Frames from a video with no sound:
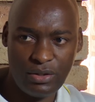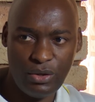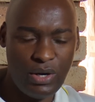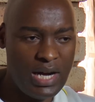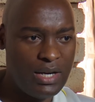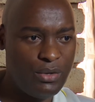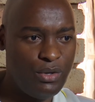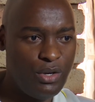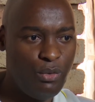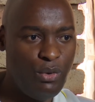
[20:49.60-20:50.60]
or
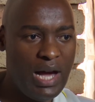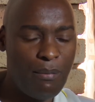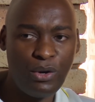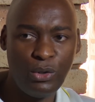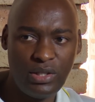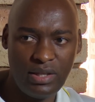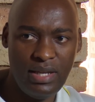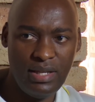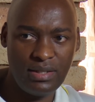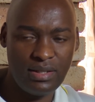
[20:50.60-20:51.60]
how we approach
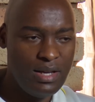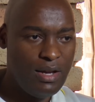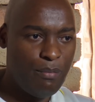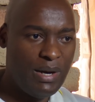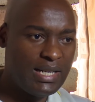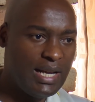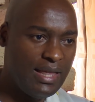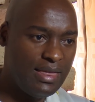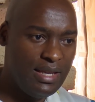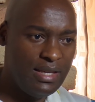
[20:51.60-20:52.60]
things, but
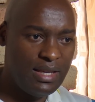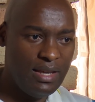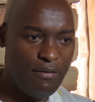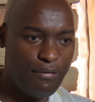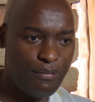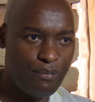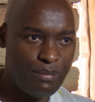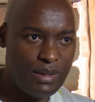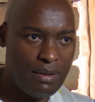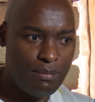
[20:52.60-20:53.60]
I think if
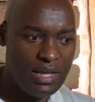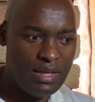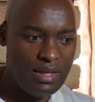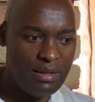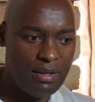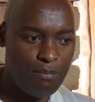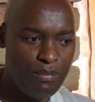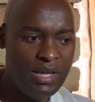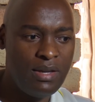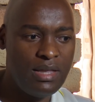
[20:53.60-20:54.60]

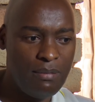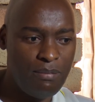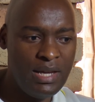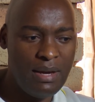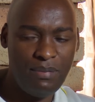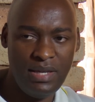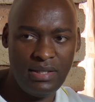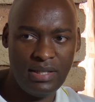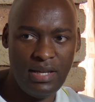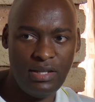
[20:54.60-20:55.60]
the bigger
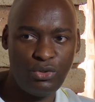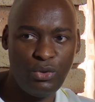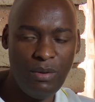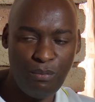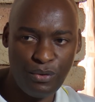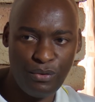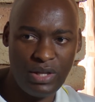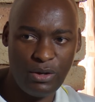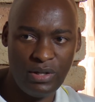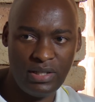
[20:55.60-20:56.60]
picture is to improve
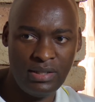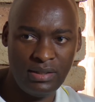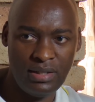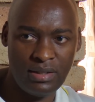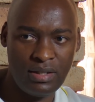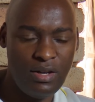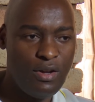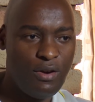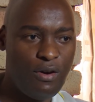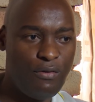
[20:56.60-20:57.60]
the conditions
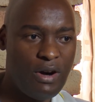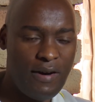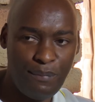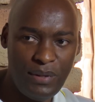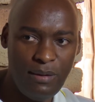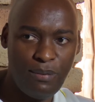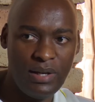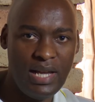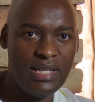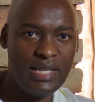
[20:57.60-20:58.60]
of our
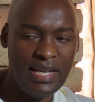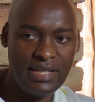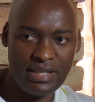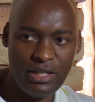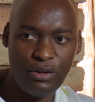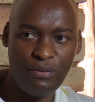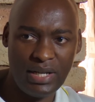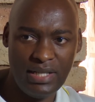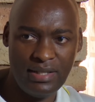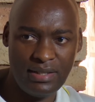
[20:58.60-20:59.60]
people and get rid of
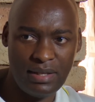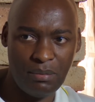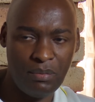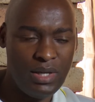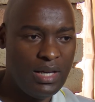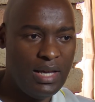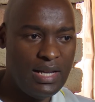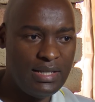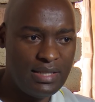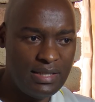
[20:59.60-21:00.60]
racism
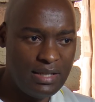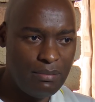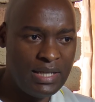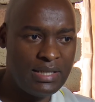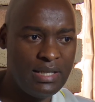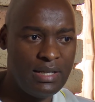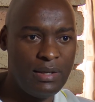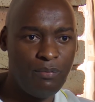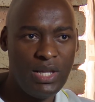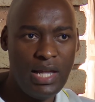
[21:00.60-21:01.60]
and
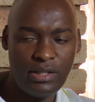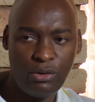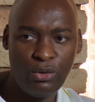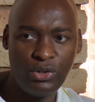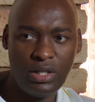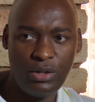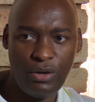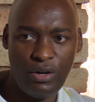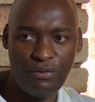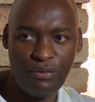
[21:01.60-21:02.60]
systematic exclusion
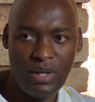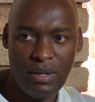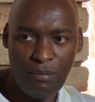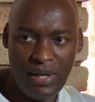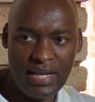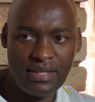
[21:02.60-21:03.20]
of black